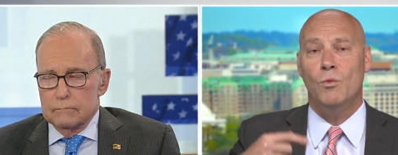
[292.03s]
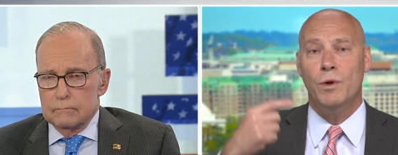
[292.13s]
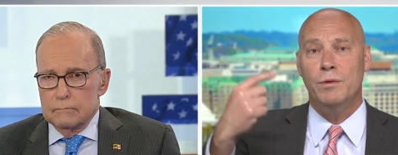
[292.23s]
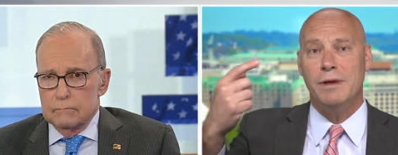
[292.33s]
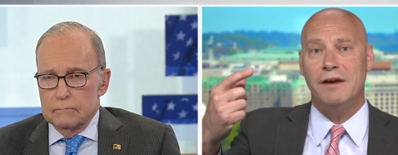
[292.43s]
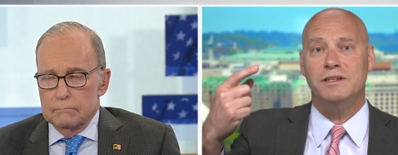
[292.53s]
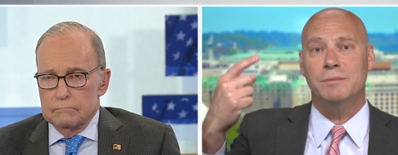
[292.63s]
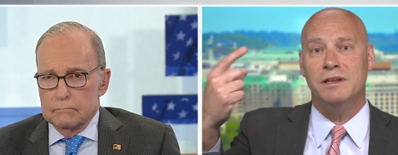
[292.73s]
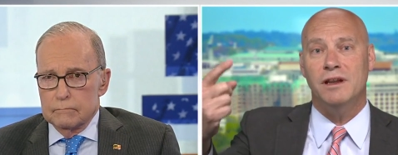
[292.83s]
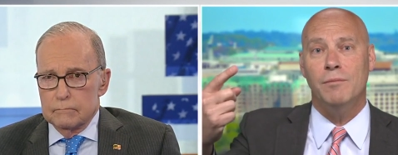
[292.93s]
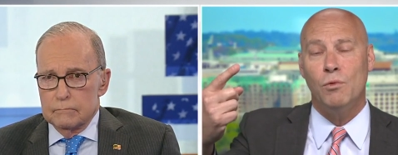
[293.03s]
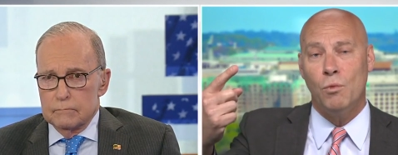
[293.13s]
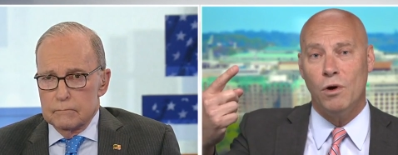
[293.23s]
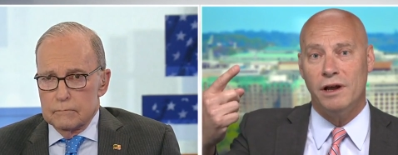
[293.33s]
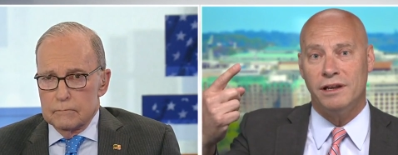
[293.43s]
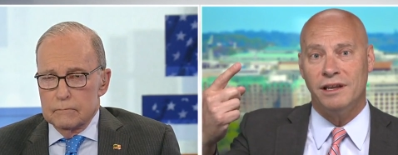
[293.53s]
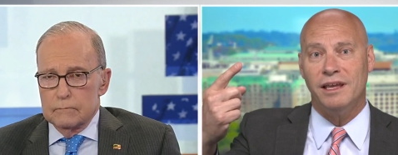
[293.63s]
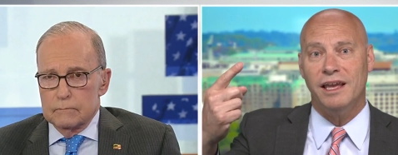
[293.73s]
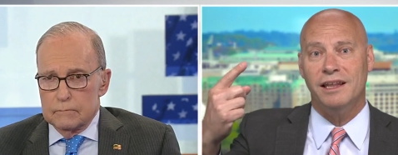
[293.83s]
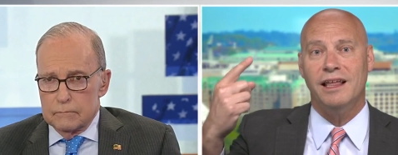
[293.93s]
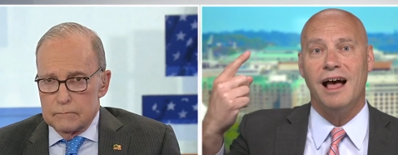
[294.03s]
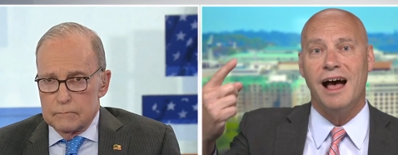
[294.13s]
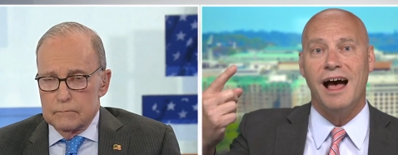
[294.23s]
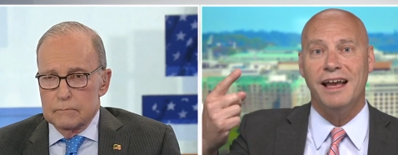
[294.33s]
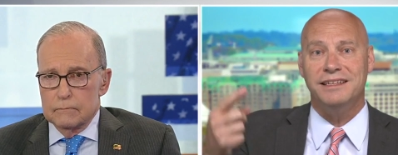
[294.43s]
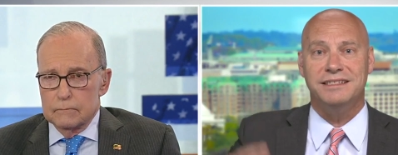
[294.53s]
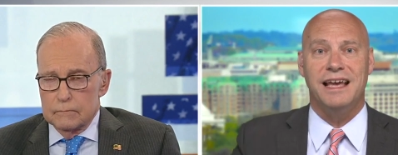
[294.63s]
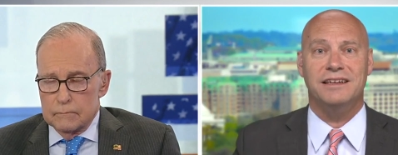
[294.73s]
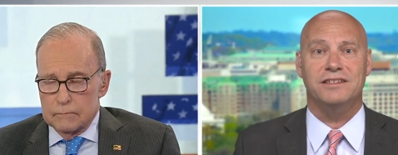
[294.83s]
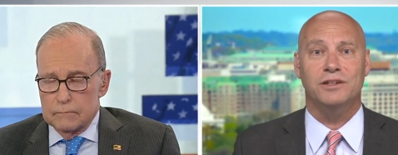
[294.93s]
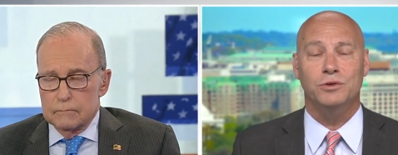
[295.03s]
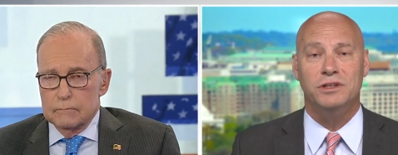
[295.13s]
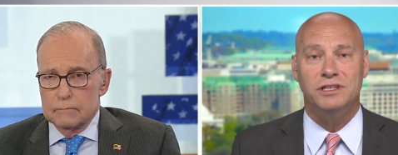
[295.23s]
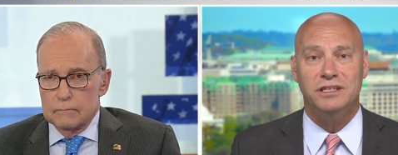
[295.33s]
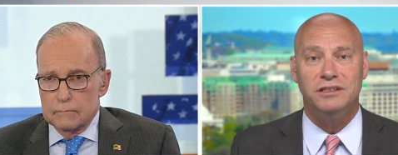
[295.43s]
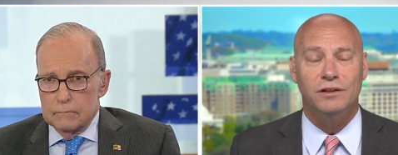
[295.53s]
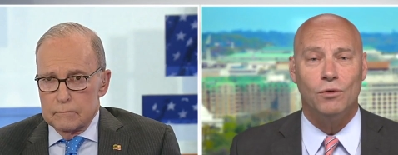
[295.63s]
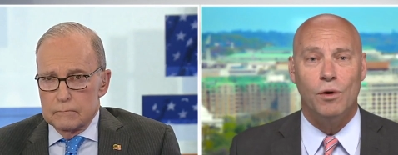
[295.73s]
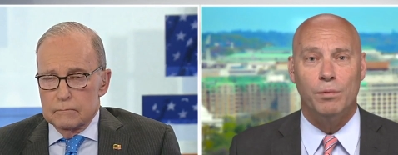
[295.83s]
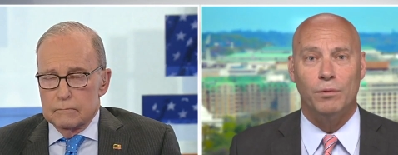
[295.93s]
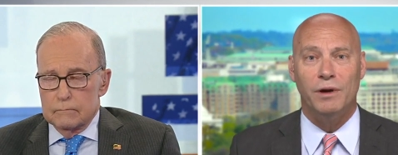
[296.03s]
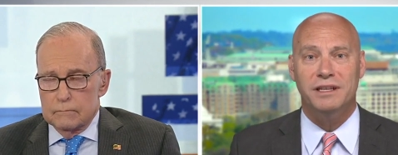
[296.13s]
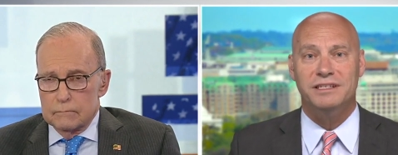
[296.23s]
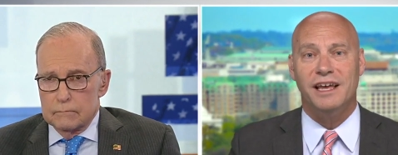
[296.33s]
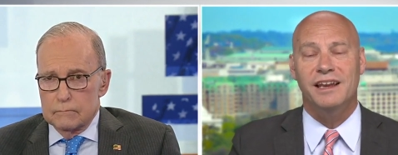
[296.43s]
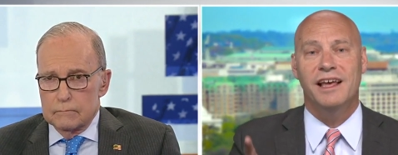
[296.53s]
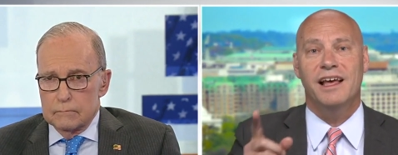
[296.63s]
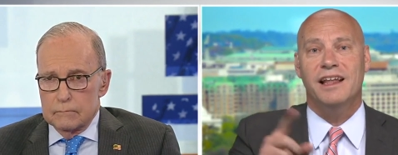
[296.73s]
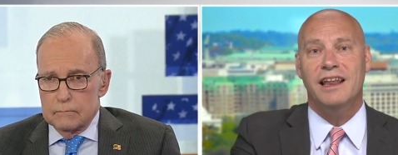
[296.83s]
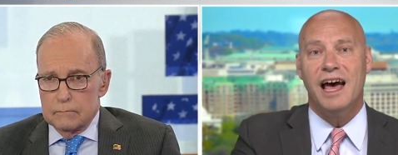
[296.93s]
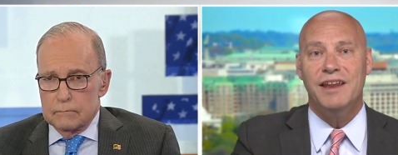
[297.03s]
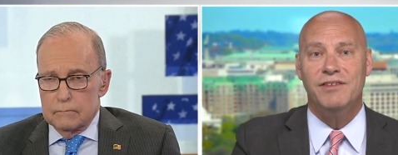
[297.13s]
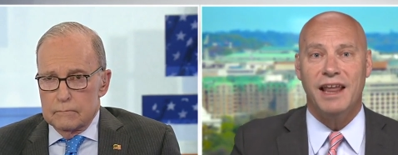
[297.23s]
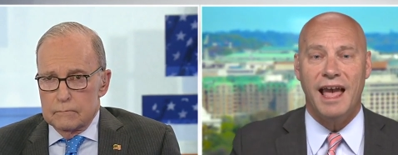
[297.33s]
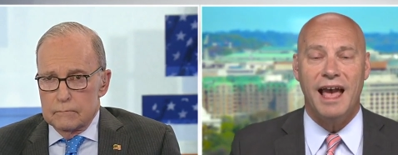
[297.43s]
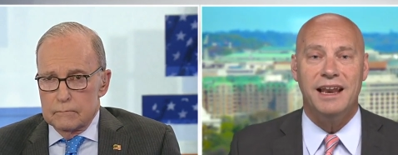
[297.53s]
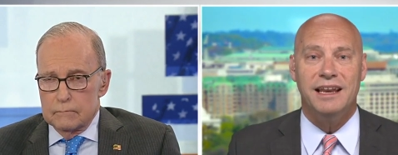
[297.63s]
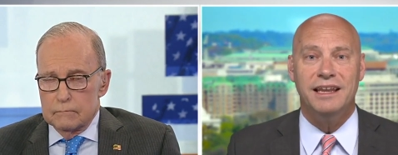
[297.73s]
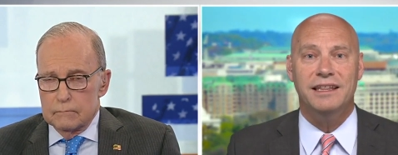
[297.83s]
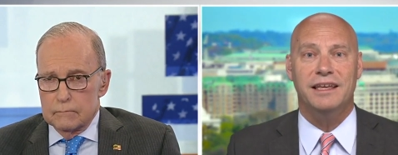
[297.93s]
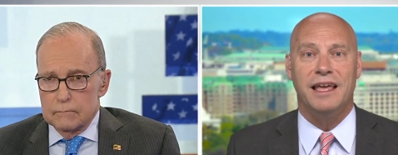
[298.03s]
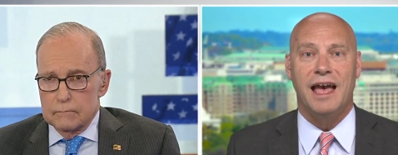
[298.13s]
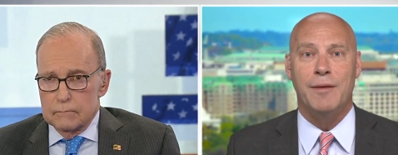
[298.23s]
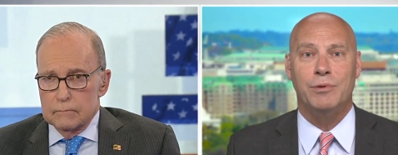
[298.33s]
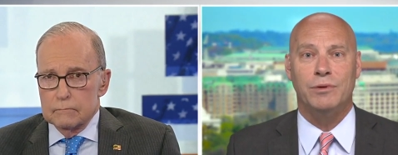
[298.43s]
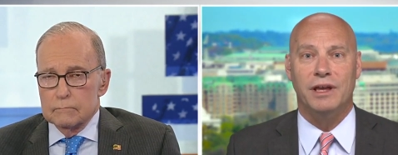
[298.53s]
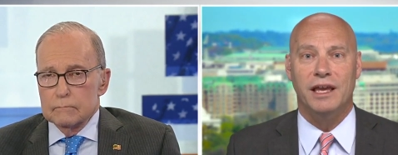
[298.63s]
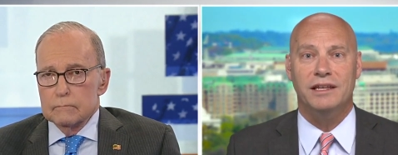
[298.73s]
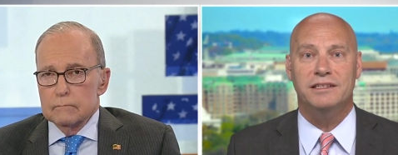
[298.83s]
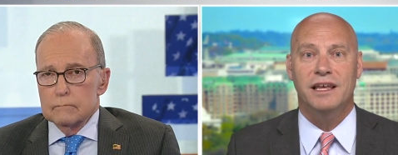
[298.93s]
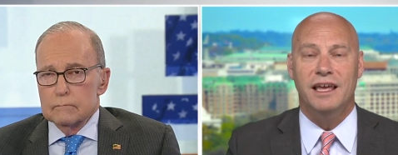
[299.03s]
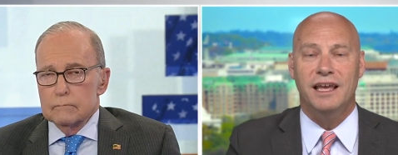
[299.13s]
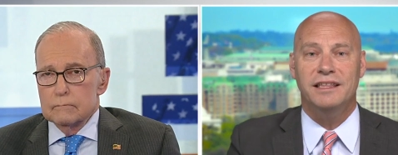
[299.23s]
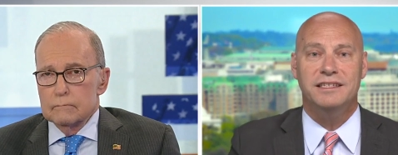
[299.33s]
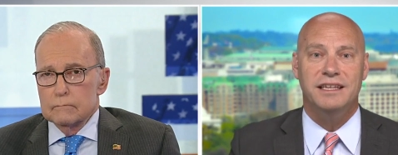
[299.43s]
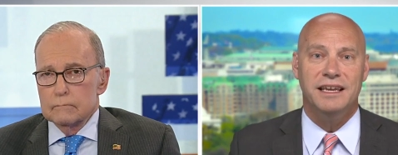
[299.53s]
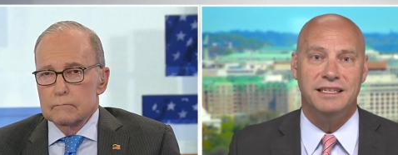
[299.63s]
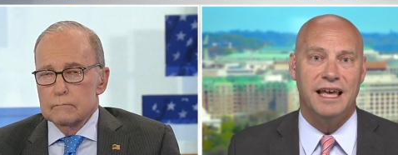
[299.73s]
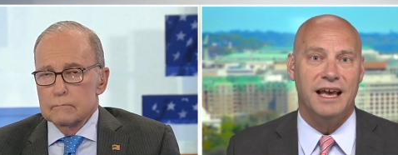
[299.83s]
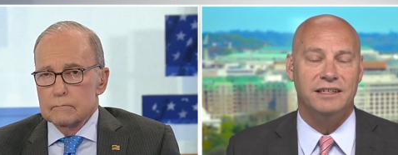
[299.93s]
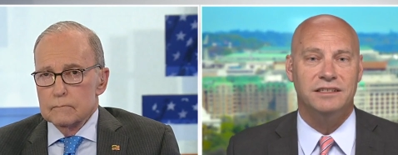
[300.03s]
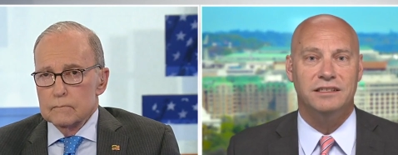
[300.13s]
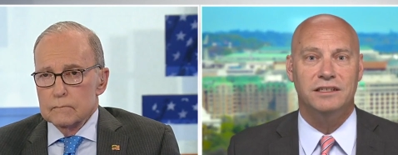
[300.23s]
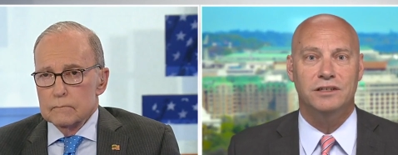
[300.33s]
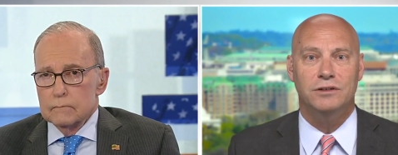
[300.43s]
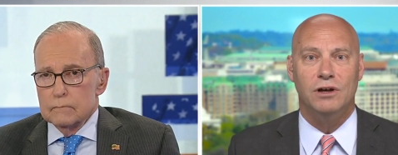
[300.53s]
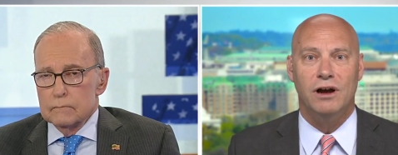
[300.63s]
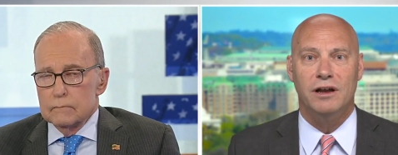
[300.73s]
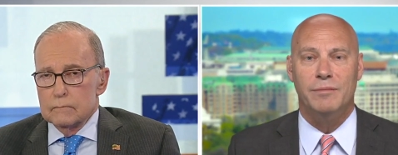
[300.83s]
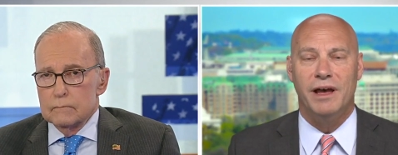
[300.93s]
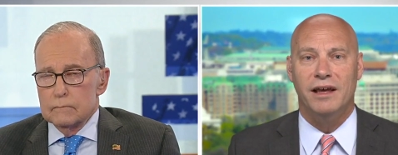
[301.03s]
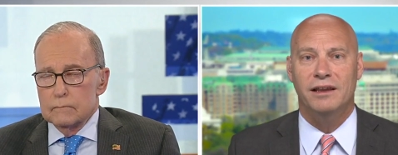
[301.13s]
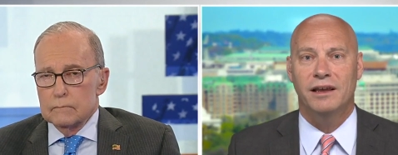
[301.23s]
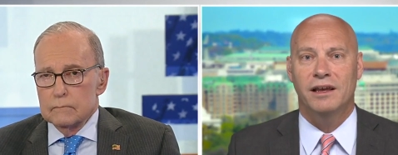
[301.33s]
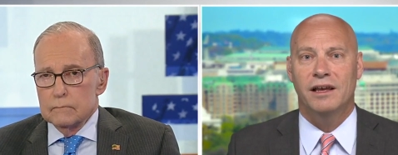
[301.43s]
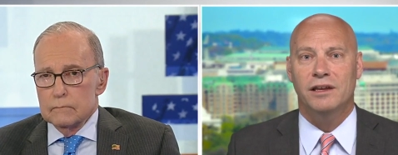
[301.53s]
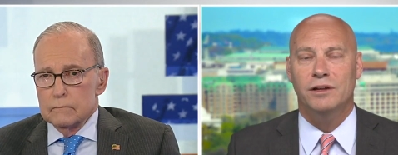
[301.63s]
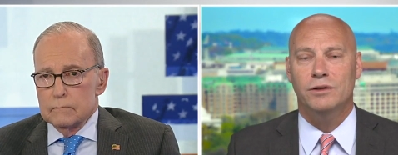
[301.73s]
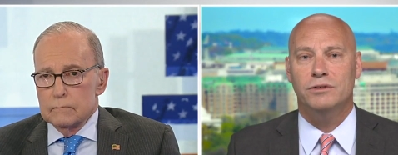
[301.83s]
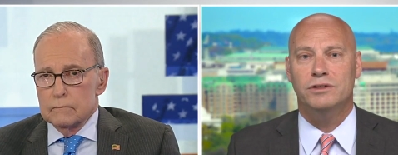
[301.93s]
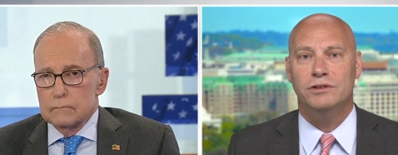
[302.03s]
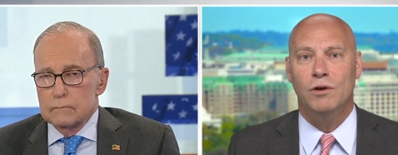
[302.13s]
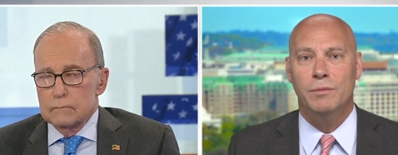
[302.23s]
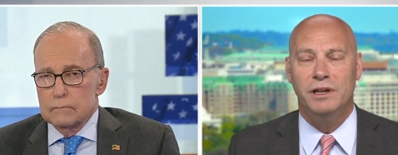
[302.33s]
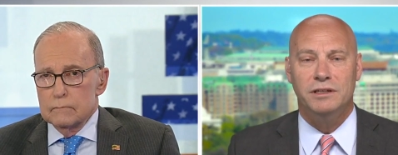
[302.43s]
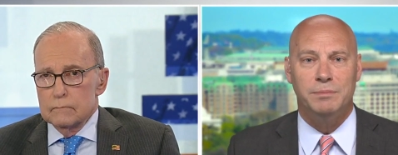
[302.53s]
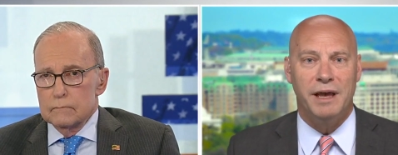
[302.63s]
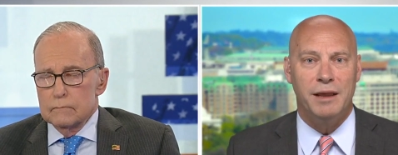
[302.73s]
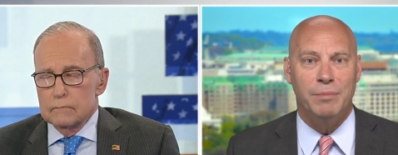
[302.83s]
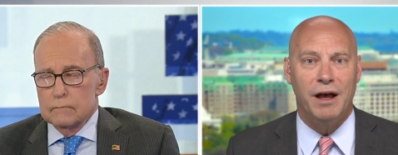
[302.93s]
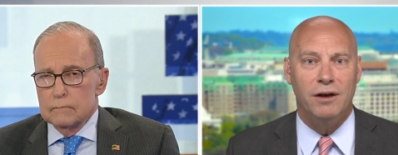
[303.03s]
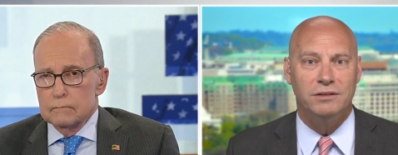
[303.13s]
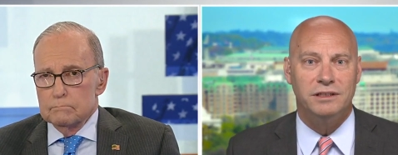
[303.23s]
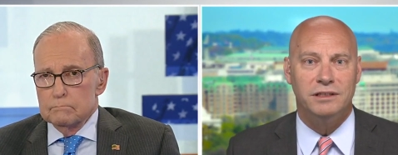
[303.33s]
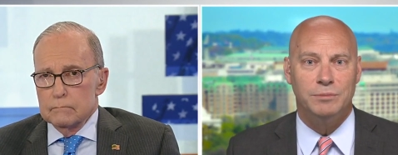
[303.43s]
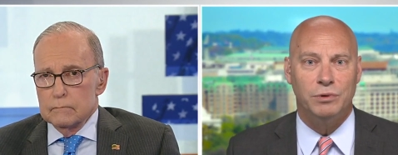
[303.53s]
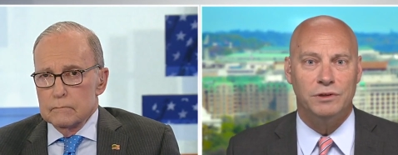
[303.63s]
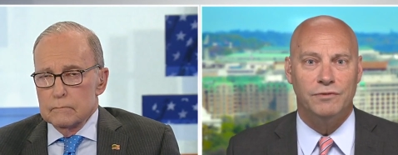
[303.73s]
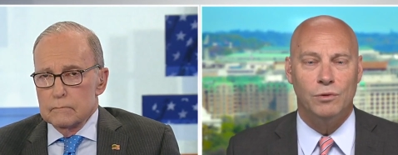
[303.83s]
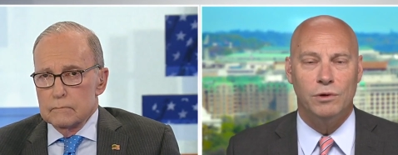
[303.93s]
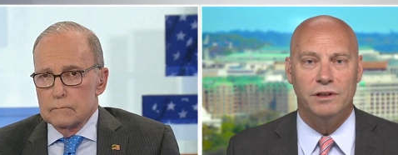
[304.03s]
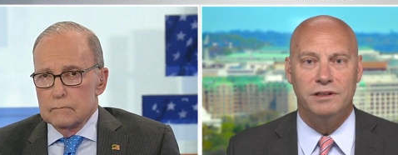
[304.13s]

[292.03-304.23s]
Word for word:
Speaker 1: we would actually be number one, again, the highest tax country just on the corporate rate side, not even adding in the capital gains and the state taxes that you talk about. You know, there's so much bad policy that's pushed forward in